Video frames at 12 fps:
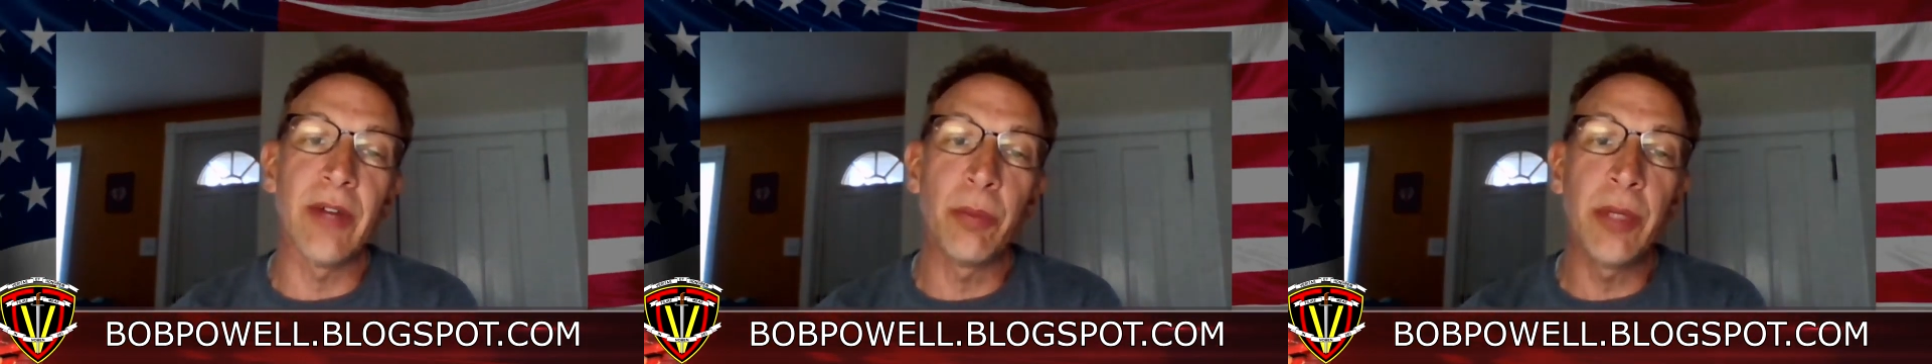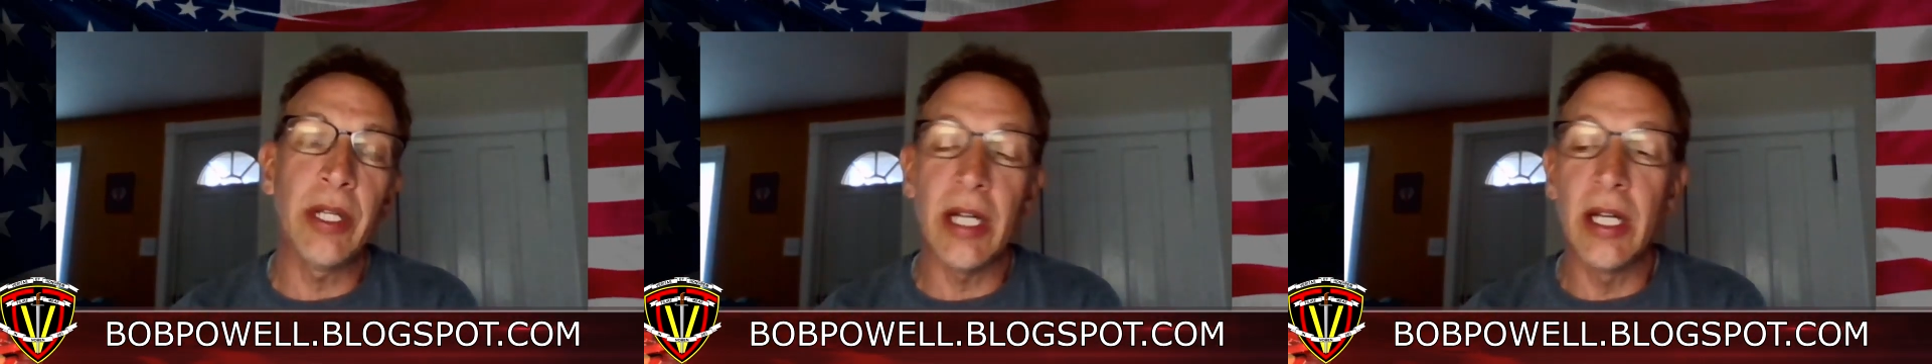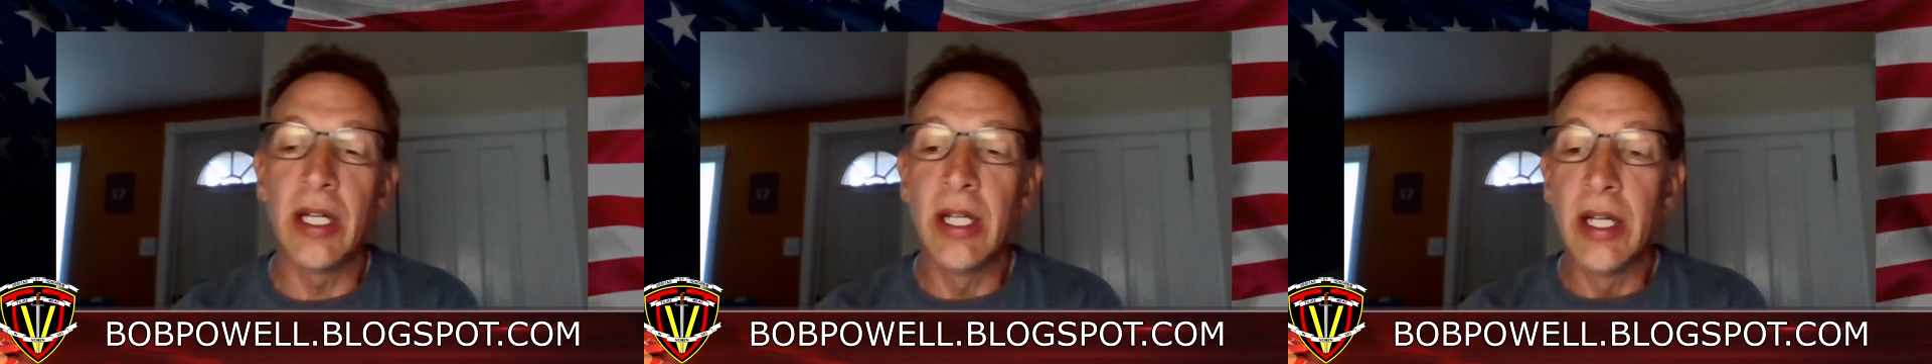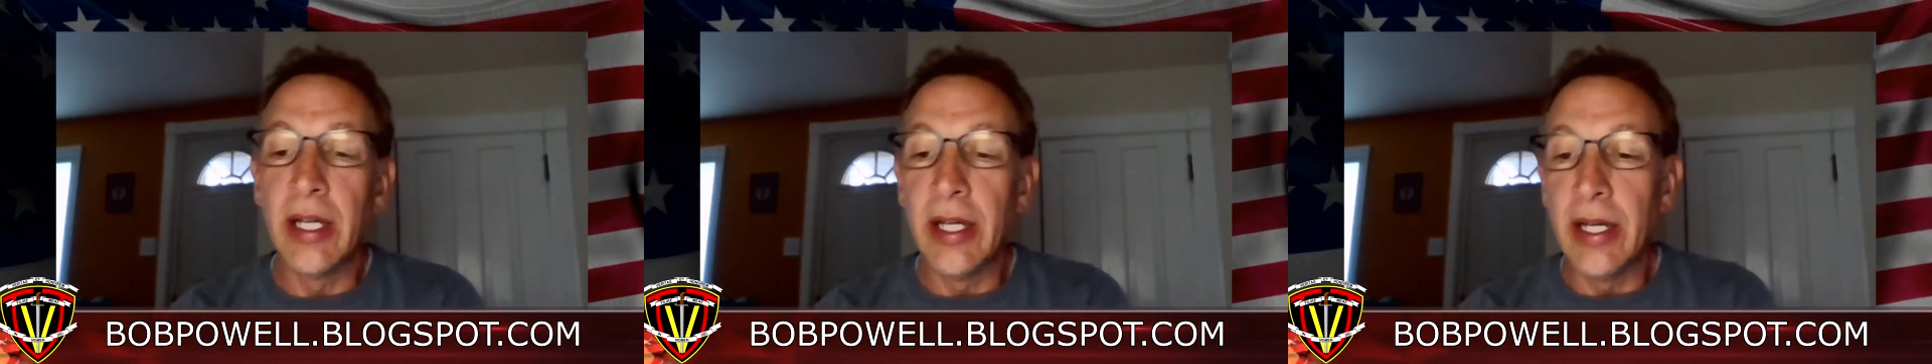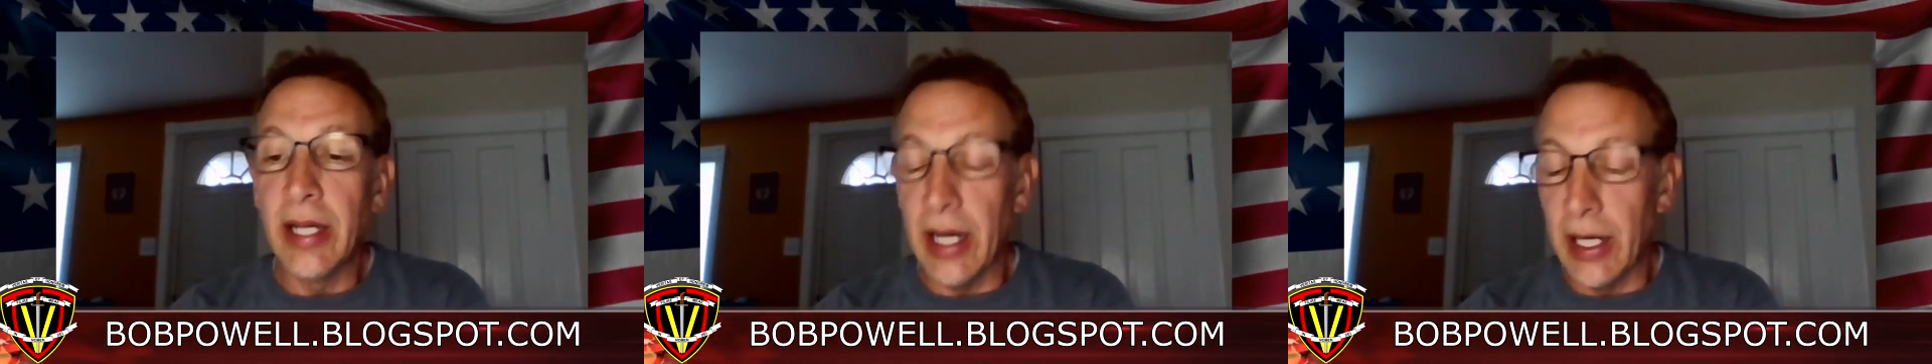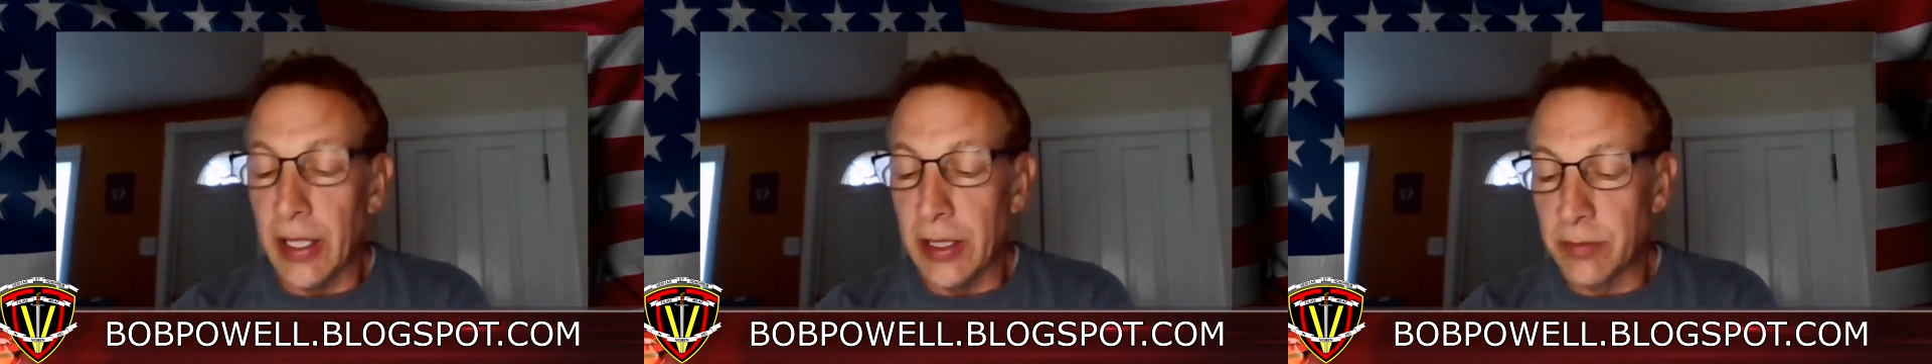of Alpena.
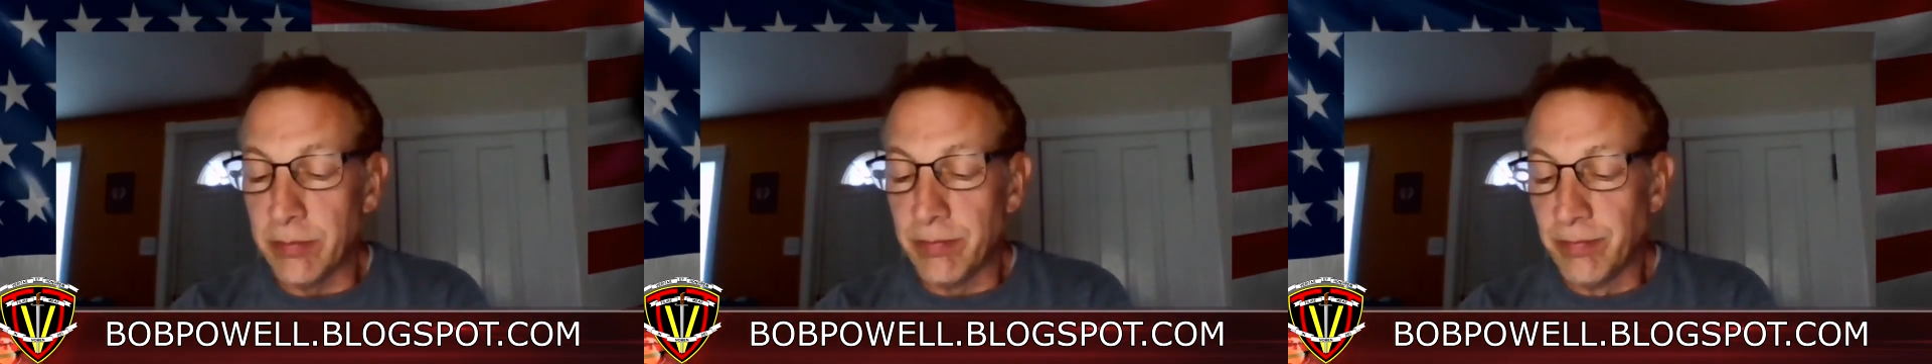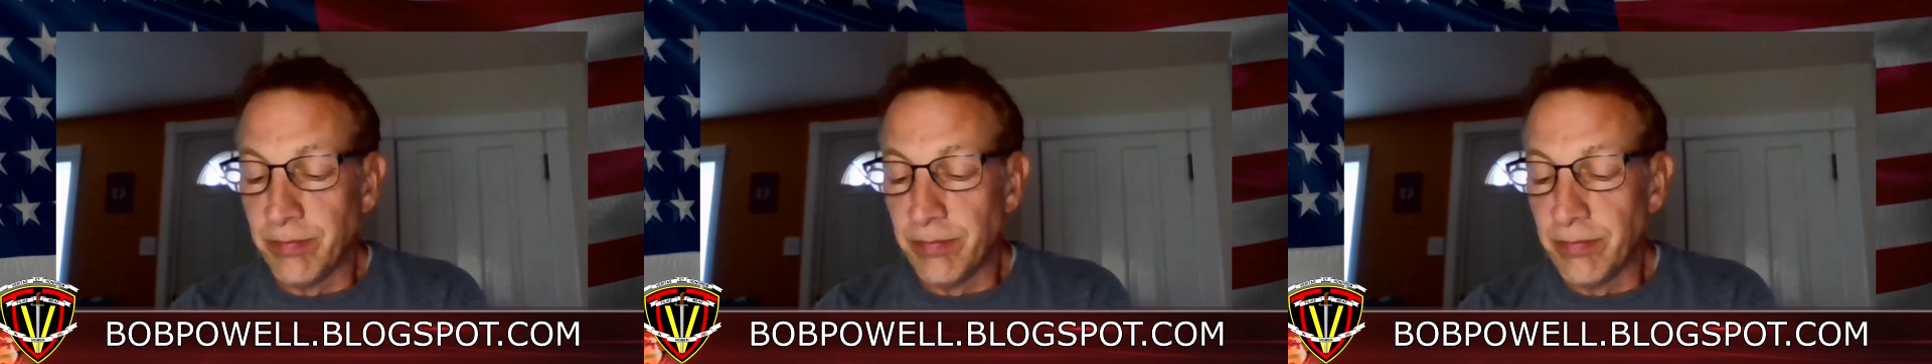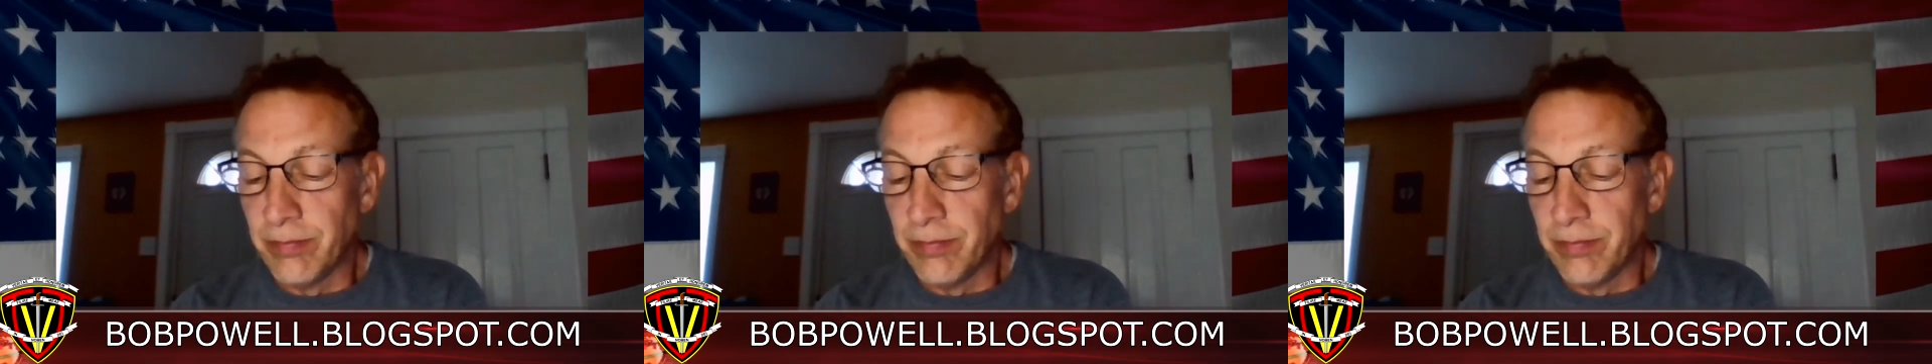Um,